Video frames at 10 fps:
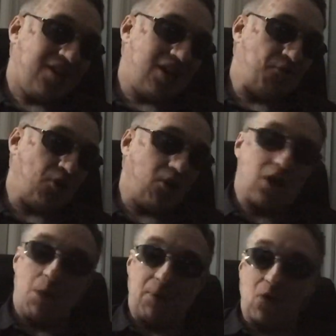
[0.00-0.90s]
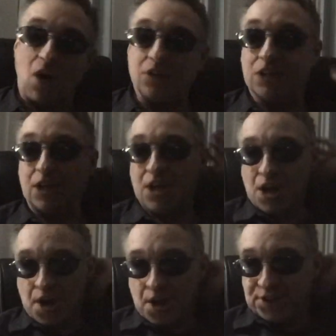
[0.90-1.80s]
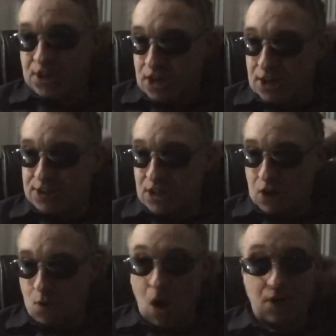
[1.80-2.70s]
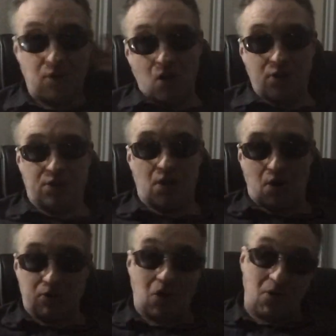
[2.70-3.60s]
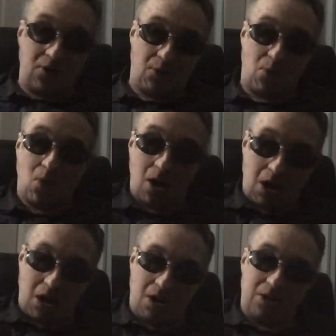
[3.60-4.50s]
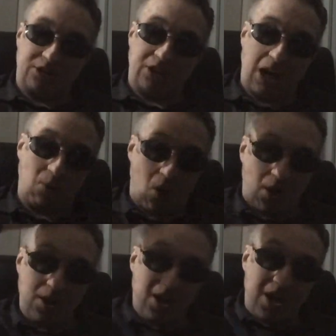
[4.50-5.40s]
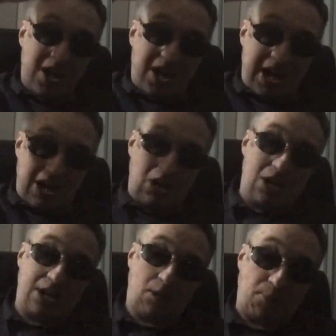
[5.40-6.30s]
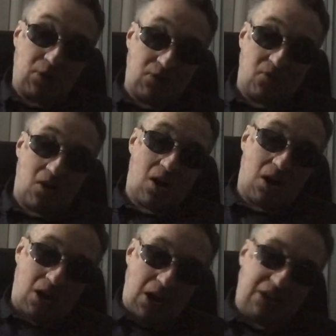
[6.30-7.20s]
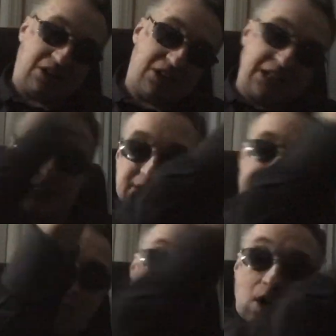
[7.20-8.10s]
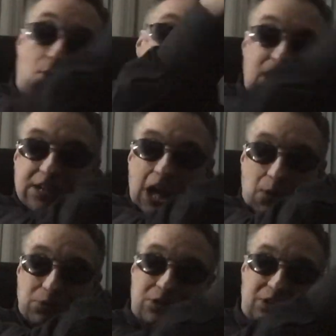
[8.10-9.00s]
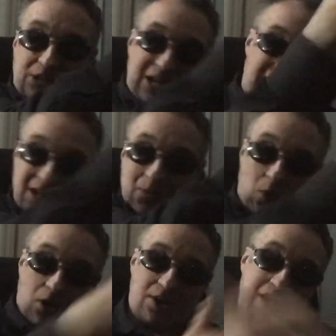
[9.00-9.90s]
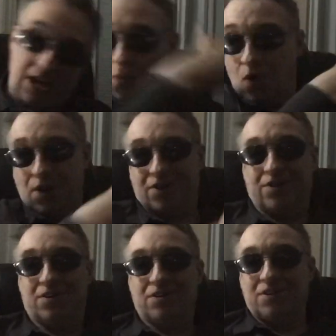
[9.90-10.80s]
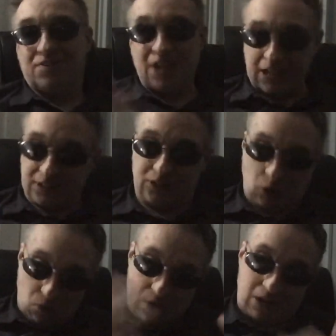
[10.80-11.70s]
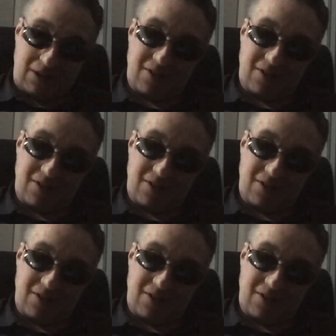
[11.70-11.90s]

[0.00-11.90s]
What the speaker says: If you're coming across, like, say you're walking along the sidewalk, and you need to build at least quite a ways out inward. That's zoning.